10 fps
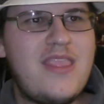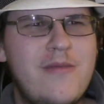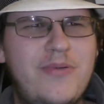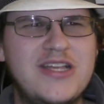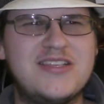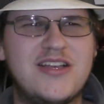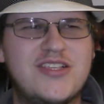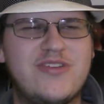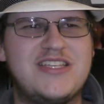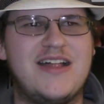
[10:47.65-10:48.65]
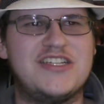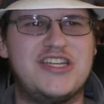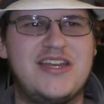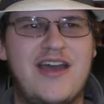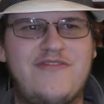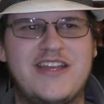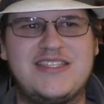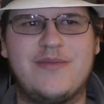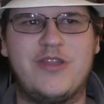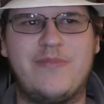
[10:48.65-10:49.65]
but it's also intelligent enough that
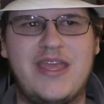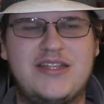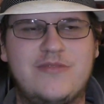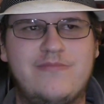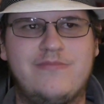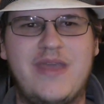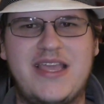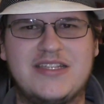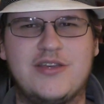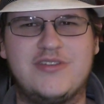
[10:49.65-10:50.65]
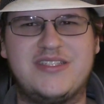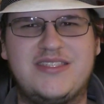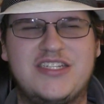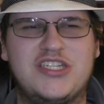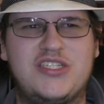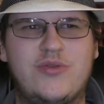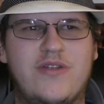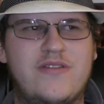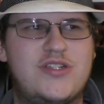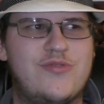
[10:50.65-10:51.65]
it's able to make its own decisions to
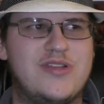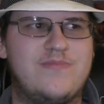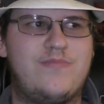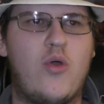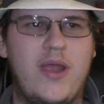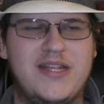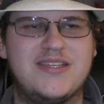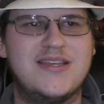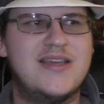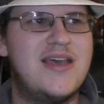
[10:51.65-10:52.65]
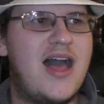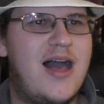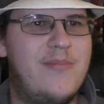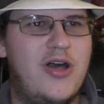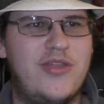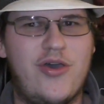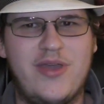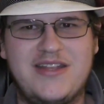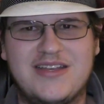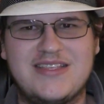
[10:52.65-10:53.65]
a point. Although
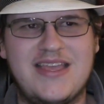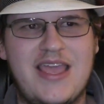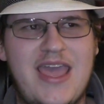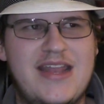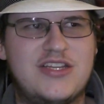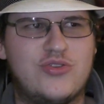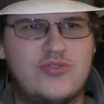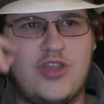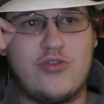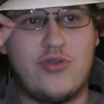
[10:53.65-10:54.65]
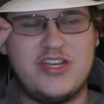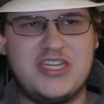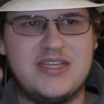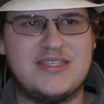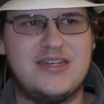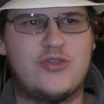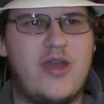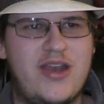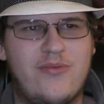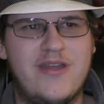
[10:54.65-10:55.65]
it doesn't, and though Koichi isn't
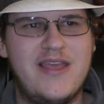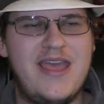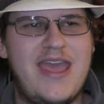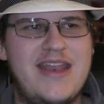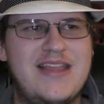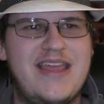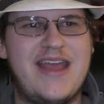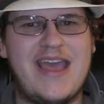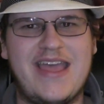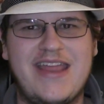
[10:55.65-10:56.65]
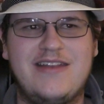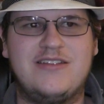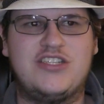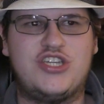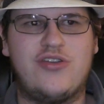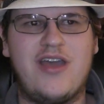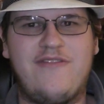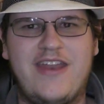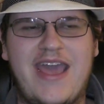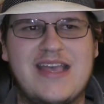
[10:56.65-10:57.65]
quite and sure
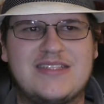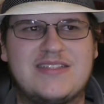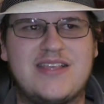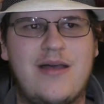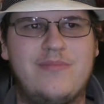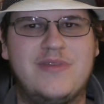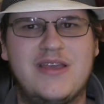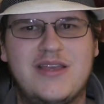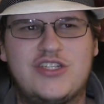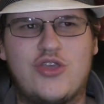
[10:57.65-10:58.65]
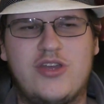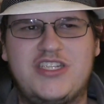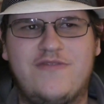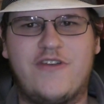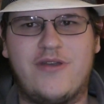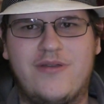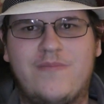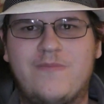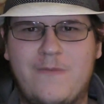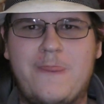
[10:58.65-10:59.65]
enough, it asks Koichi for
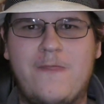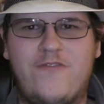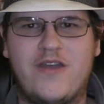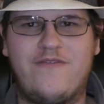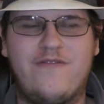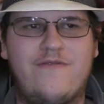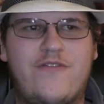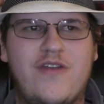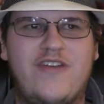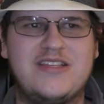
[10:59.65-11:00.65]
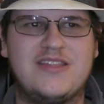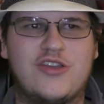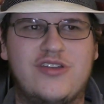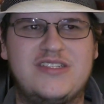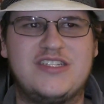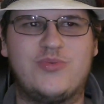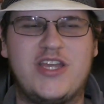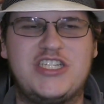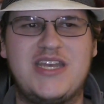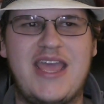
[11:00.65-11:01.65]
advice on the current
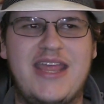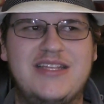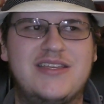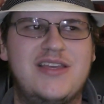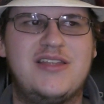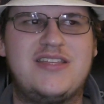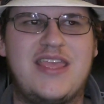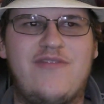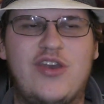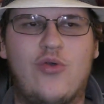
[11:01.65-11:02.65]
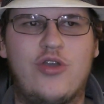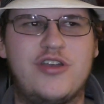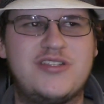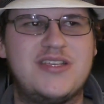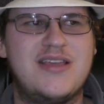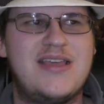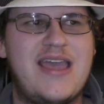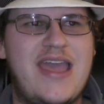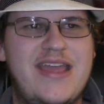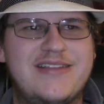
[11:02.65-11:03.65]
situation and to give it orders.
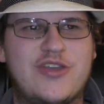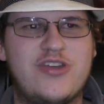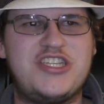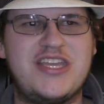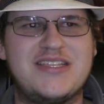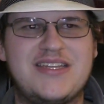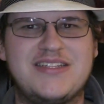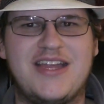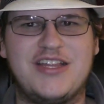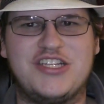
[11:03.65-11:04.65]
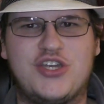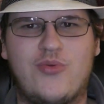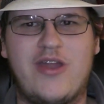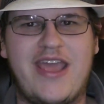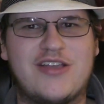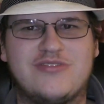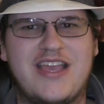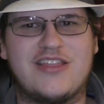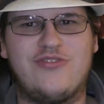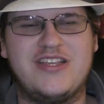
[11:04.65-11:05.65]
And Koichi isn't entirely sure what Echo's
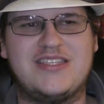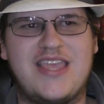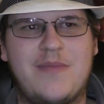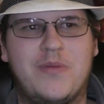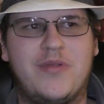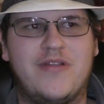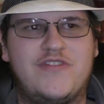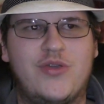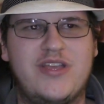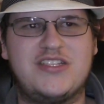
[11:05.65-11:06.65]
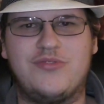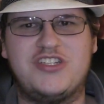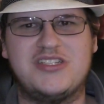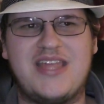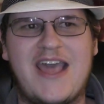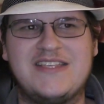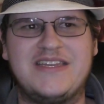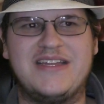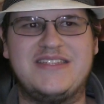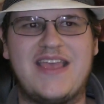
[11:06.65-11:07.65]
Act 3 is capable of doing, so he just has
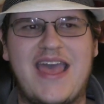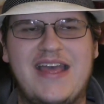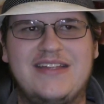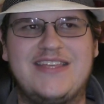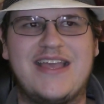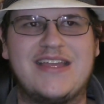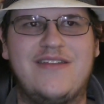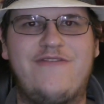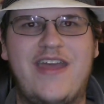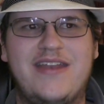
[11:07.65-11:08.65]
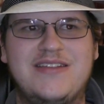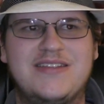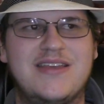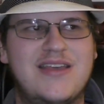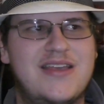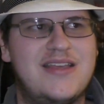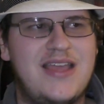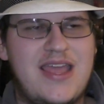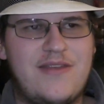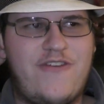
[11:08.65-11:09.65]
it attack and defend
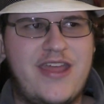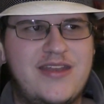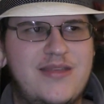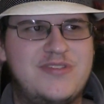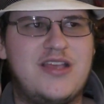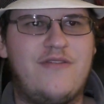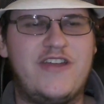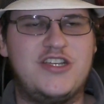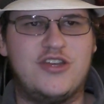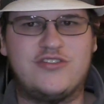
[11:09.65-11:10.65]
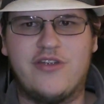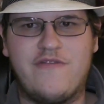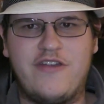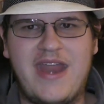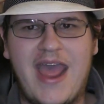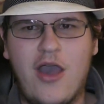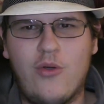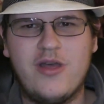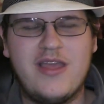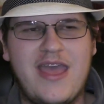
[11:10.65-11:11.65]
himself and Jotaro for
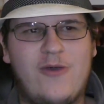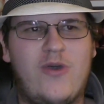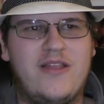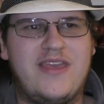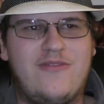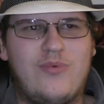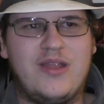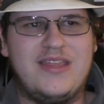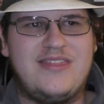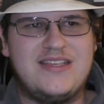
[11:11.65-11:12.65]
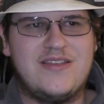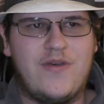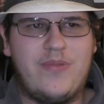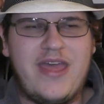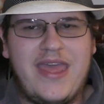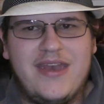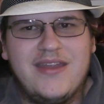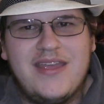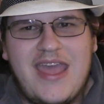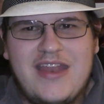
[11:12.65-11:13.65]
now, and while he thinks of a plan
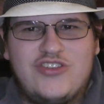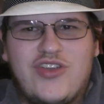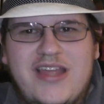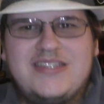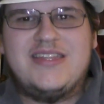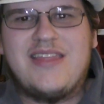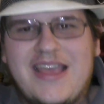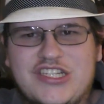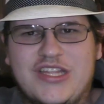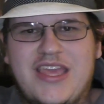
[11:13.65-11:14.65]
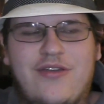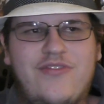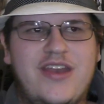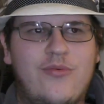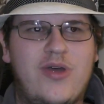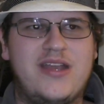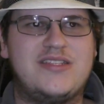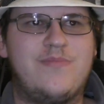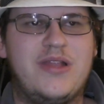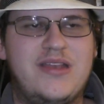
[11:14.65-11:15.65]
and tries to actually get a read on what
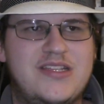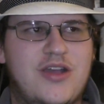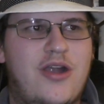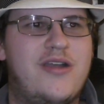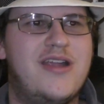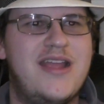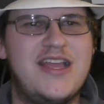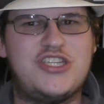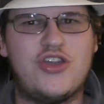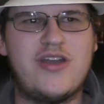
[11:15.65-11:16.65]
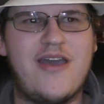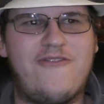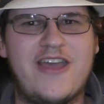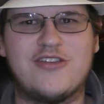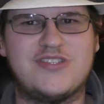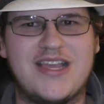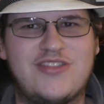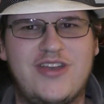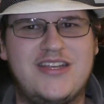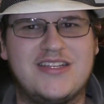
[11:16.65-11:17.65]
its abilities are. And sure enough, Echo's
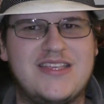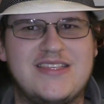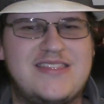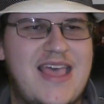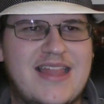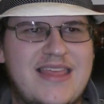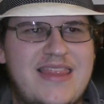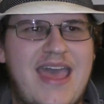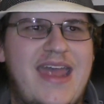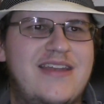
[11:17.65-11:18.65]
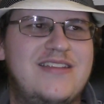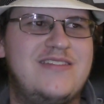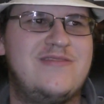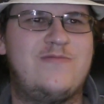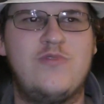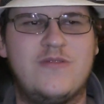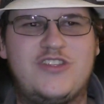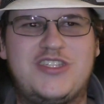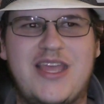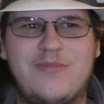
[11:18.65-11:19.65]
Act 3 does exactly that,
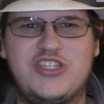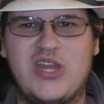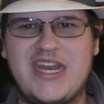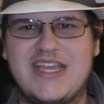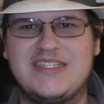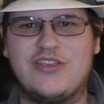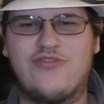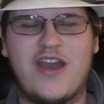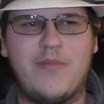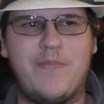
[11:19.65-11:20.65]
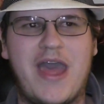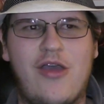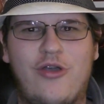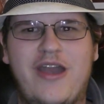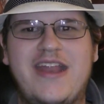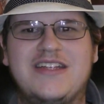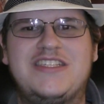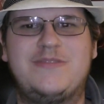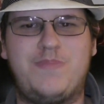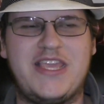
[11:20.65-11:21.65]
demonstrating its incredible power and
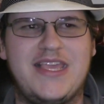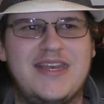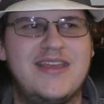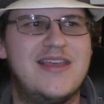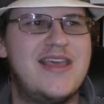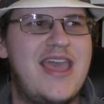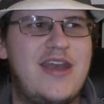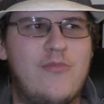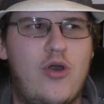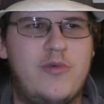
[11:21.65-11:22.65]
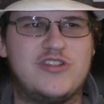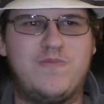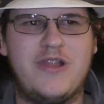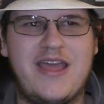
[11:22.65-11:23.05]
speed, and almost